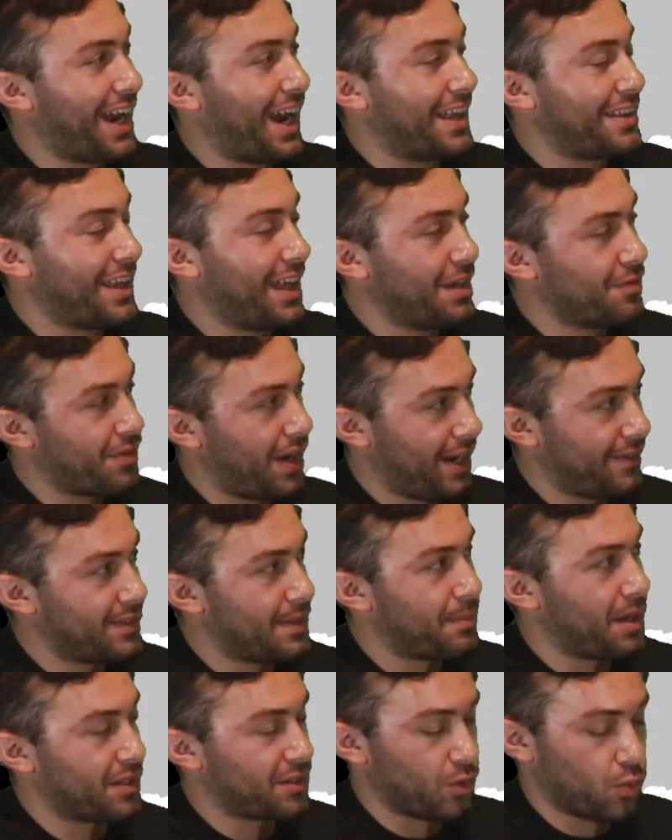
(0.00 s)
And they raved
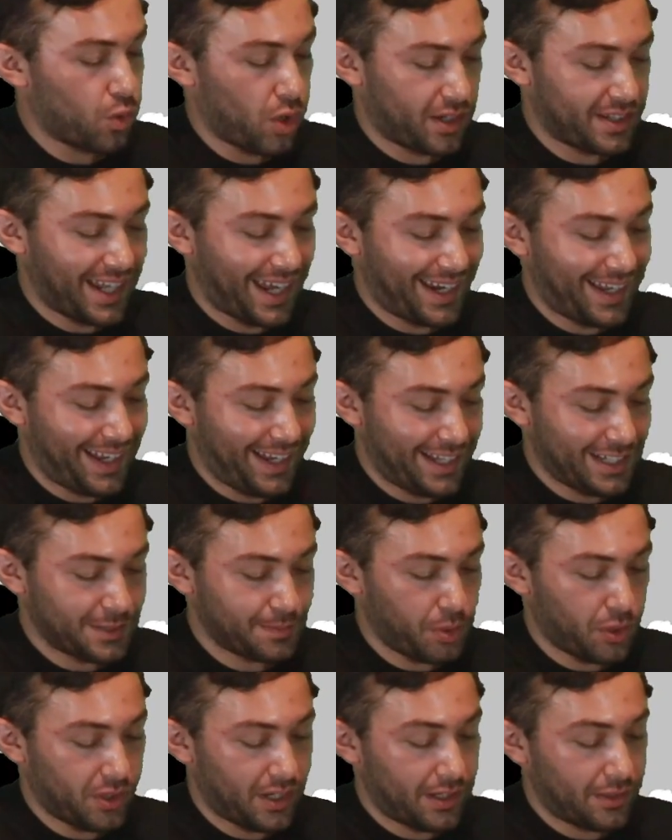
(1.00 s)
about the work that he has
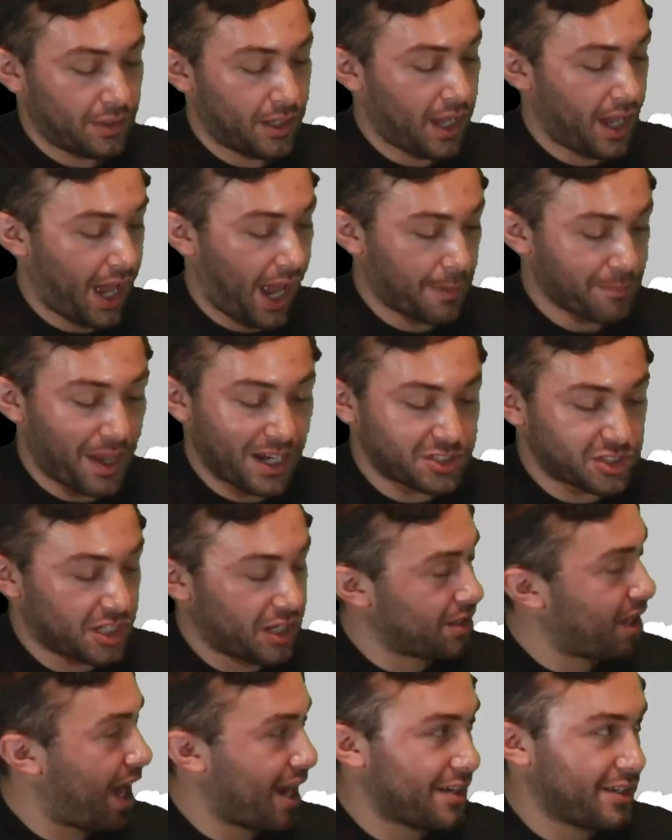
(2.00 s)
put in. I mentioned
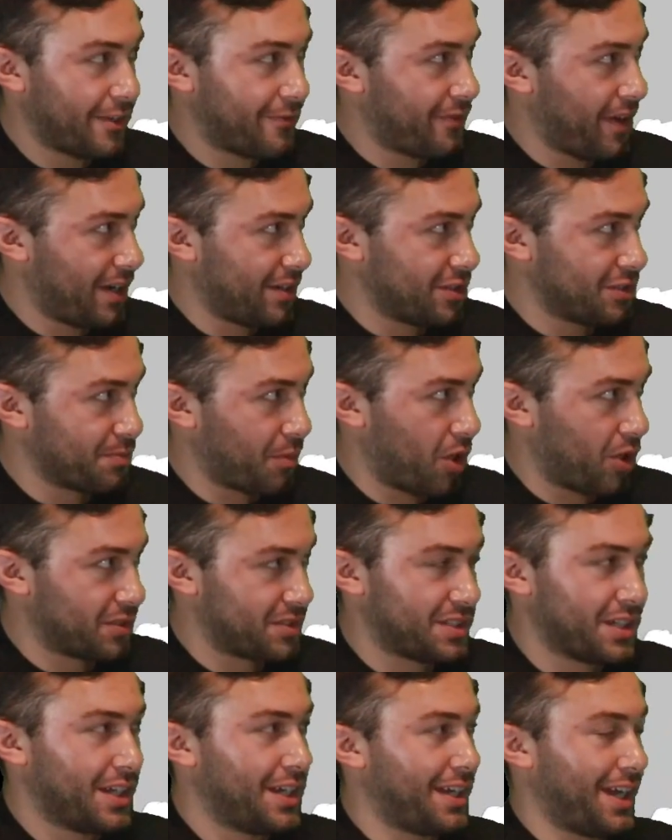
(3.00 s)
a lot of defenders,
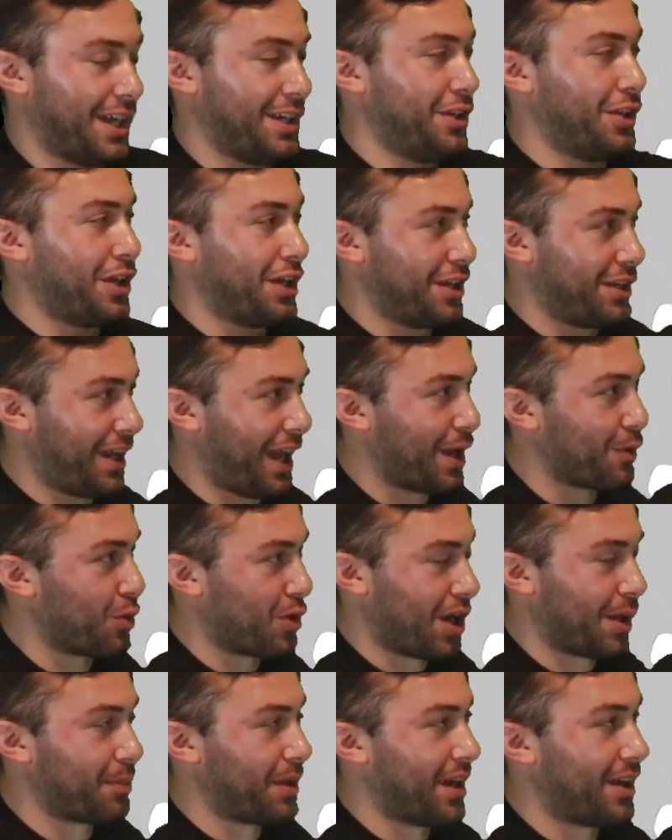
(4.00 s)
Mars, and you can get
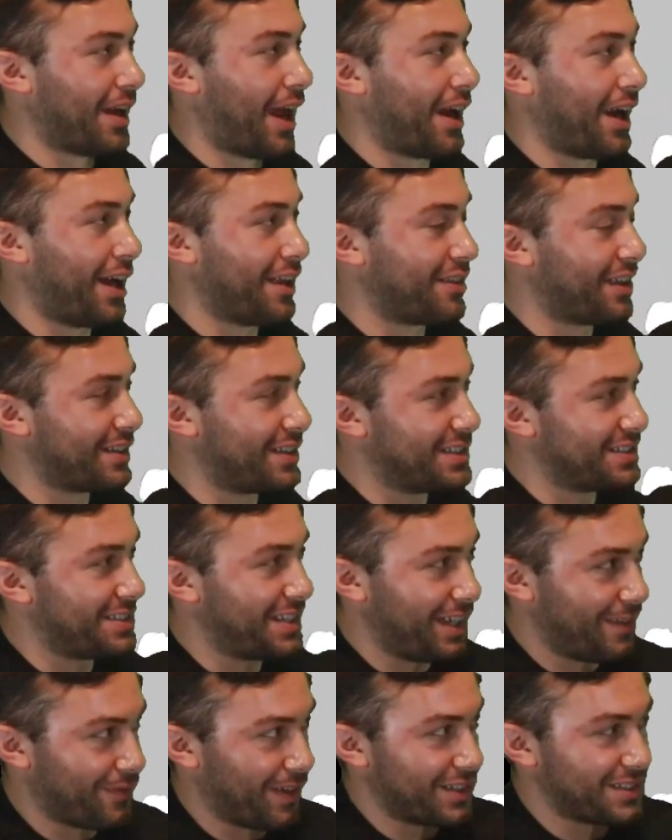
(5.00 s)
where I'm getting at. I think this
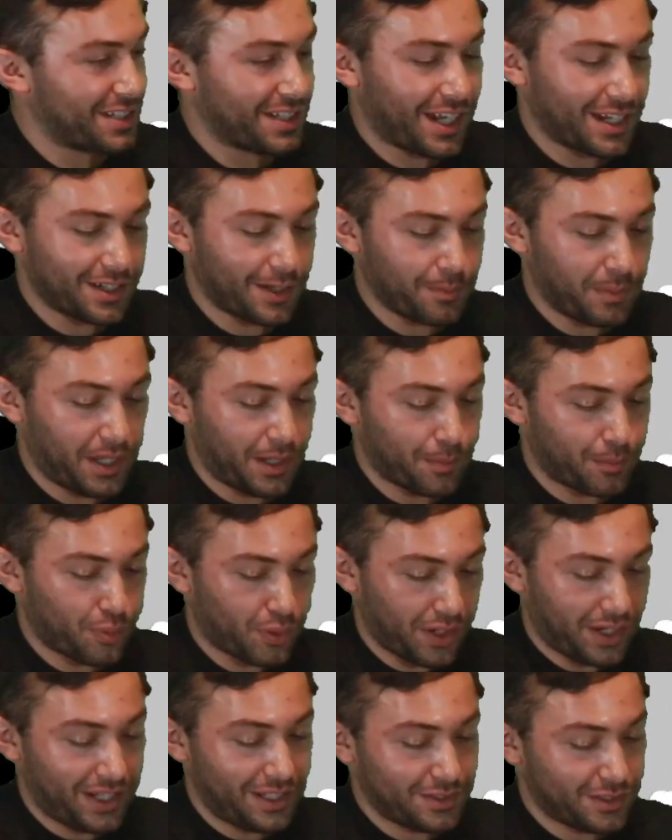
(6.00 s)
defense can end up being
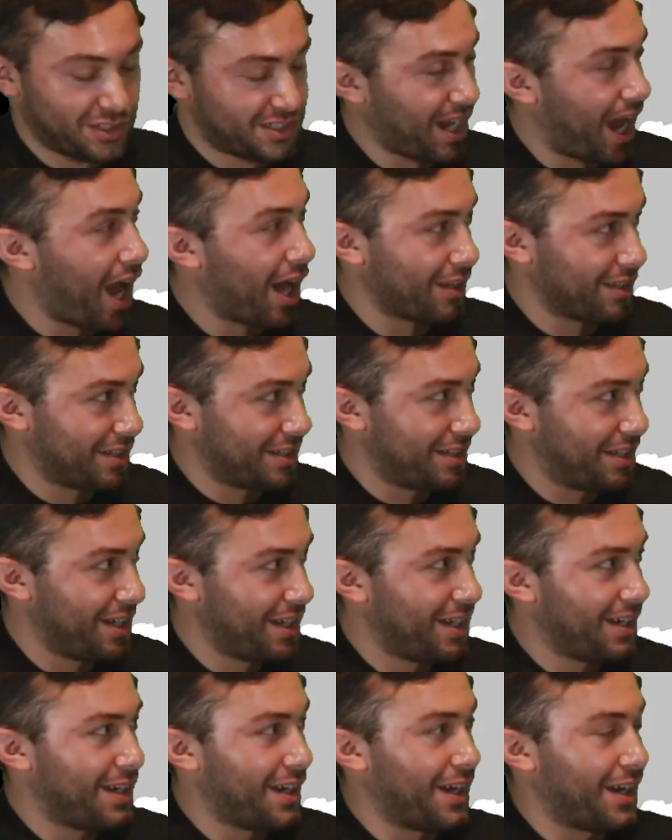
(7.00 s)
pretty solid.
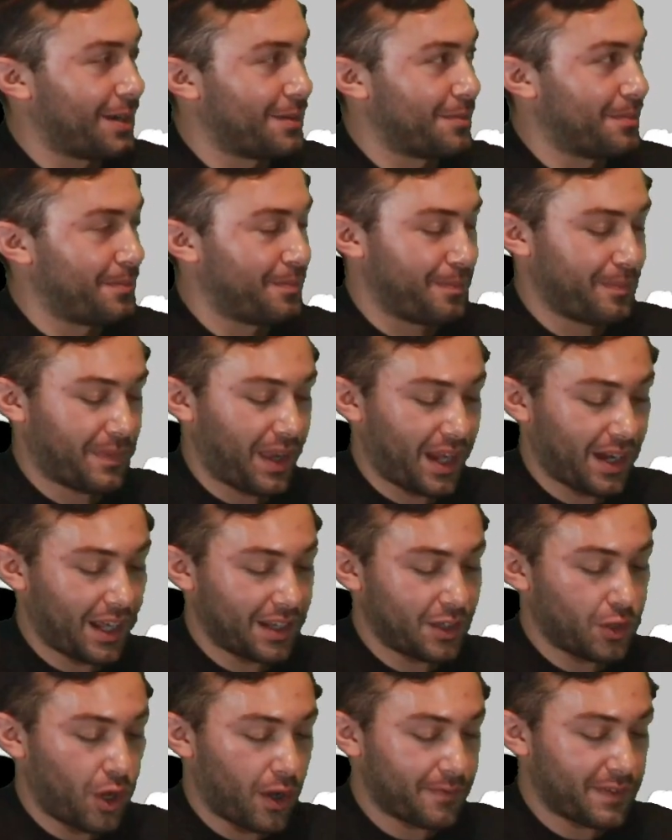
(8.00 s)
And
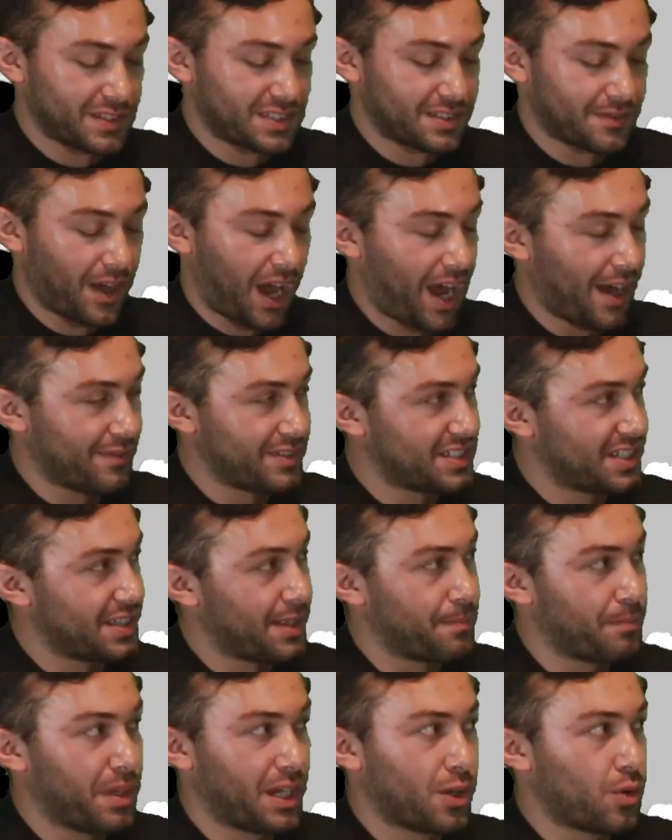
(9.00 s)
on the offensive, obviously
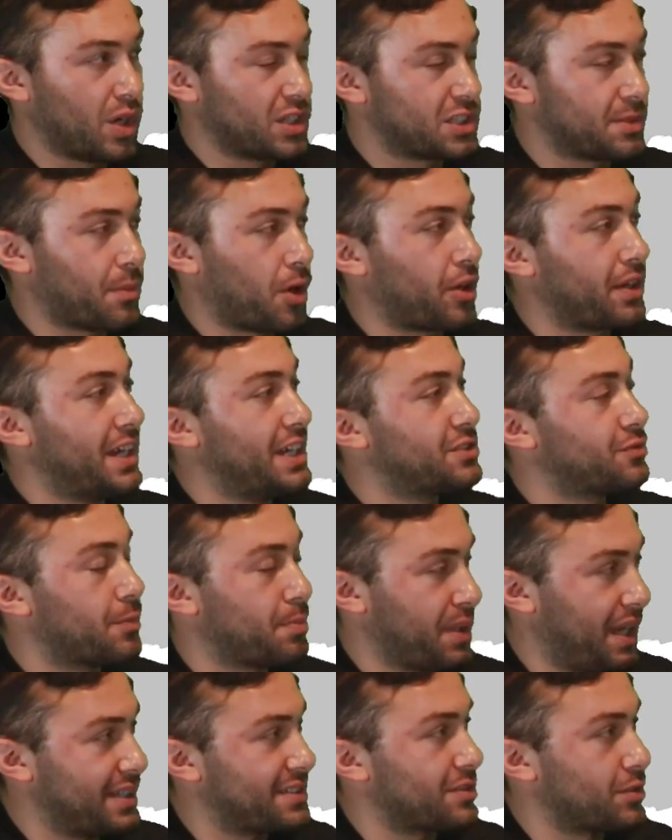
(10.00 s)
the big question mark is
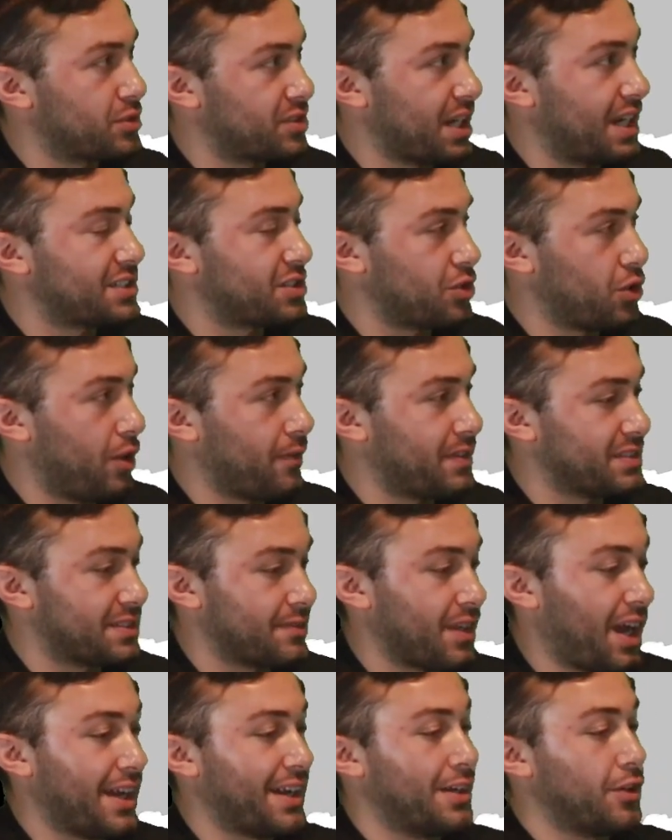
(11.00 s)
replacing those guys on the
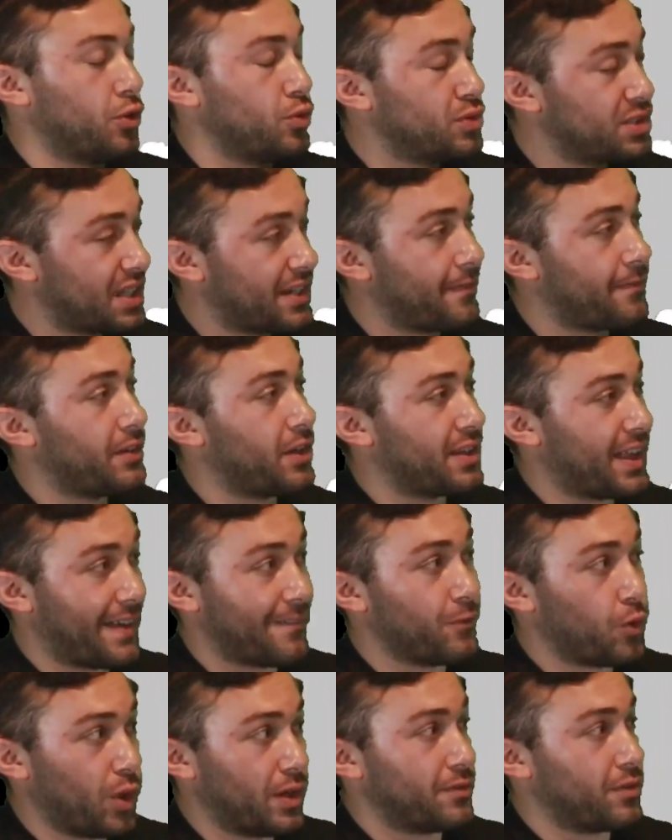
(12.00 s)
offensive line, and who's going to fill
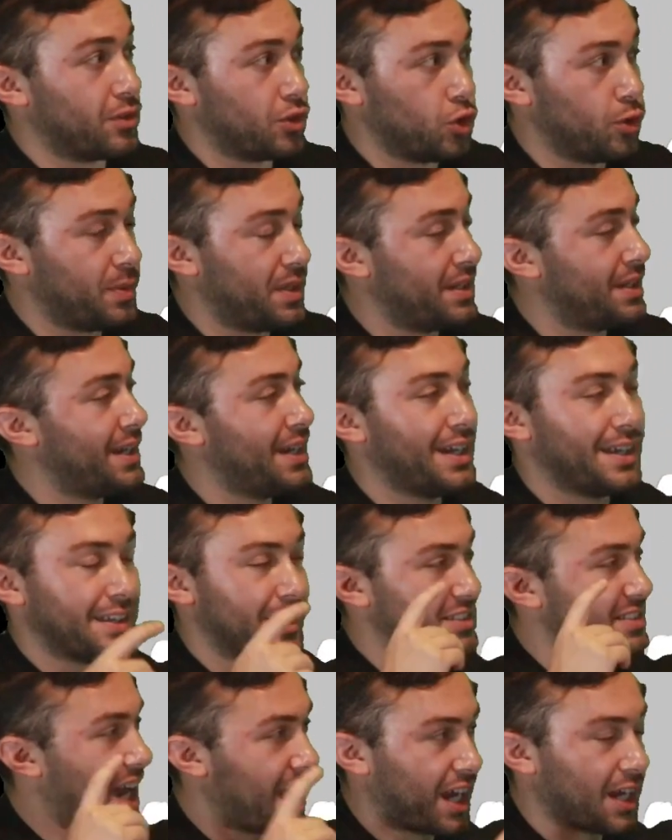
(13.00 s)
that void for Lubin.
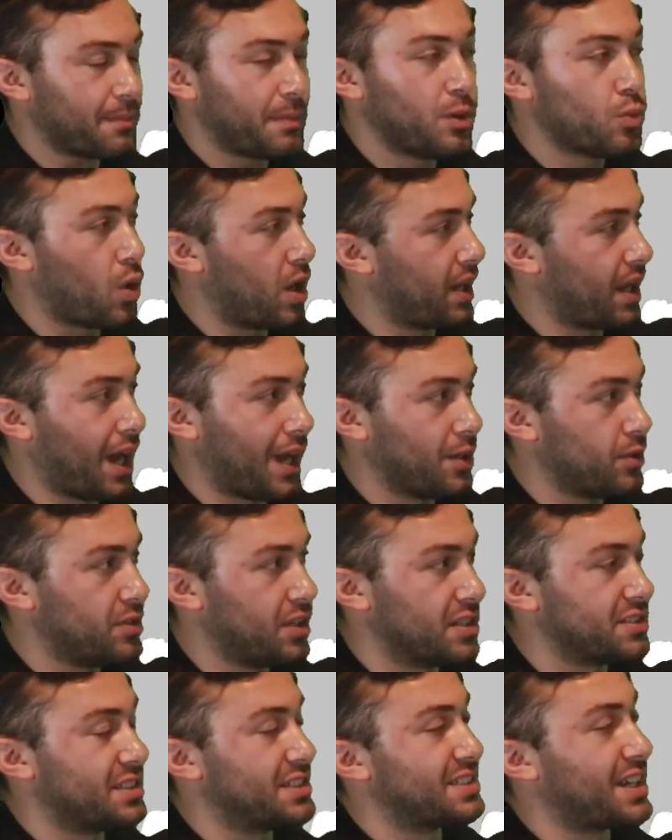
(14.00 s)
There's not going to be one guy who
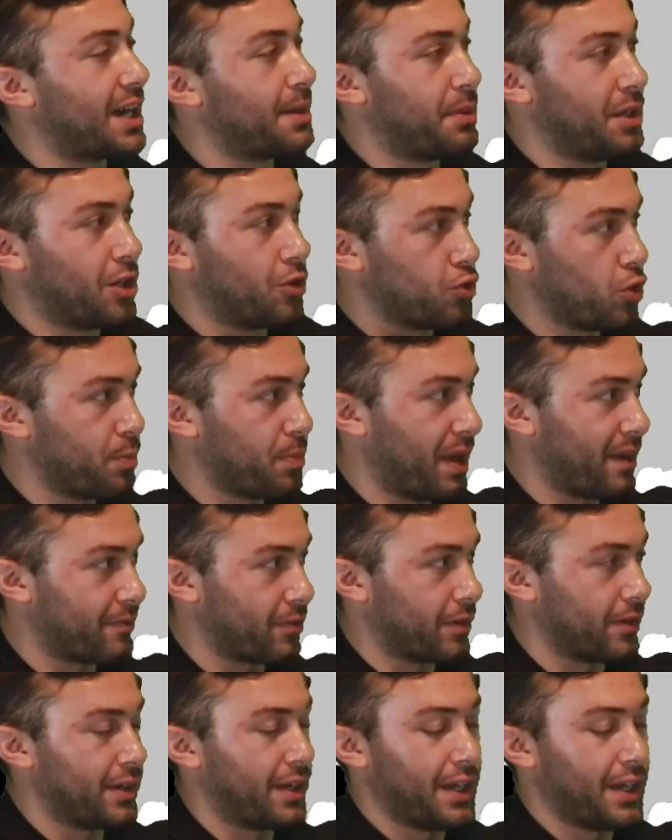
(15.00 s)
does it. It's got to be a group effort,